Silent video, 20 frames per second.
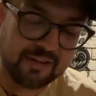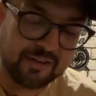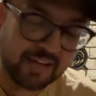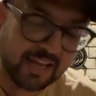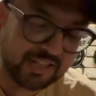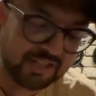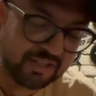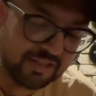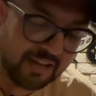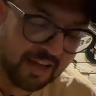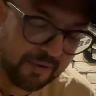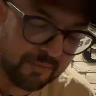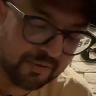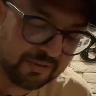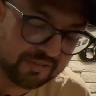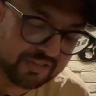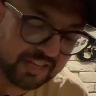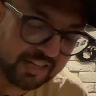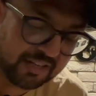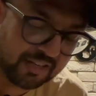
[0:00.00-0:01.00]
Actually, I want to
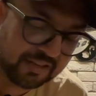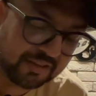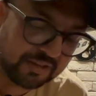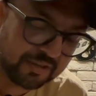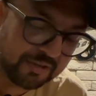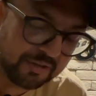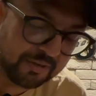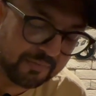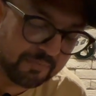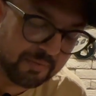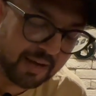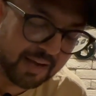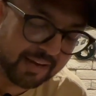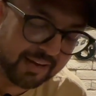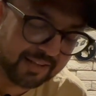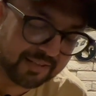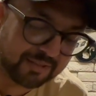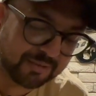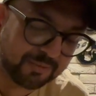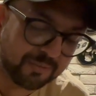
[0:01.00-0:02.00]
take a third bite
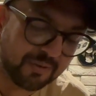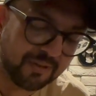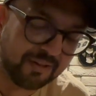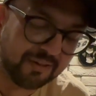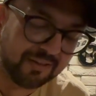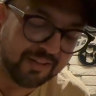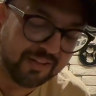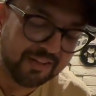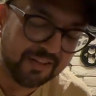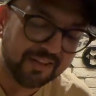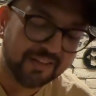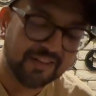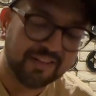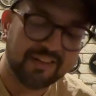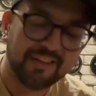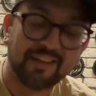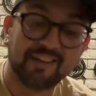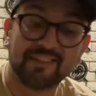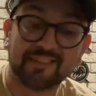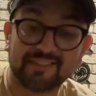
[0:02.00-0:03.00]
as well.
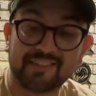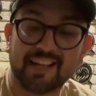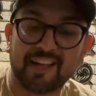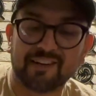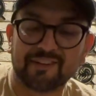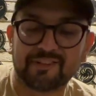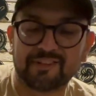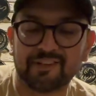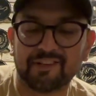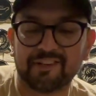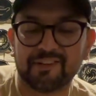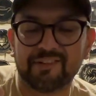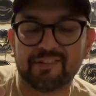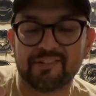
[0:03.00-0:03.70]
It is that good.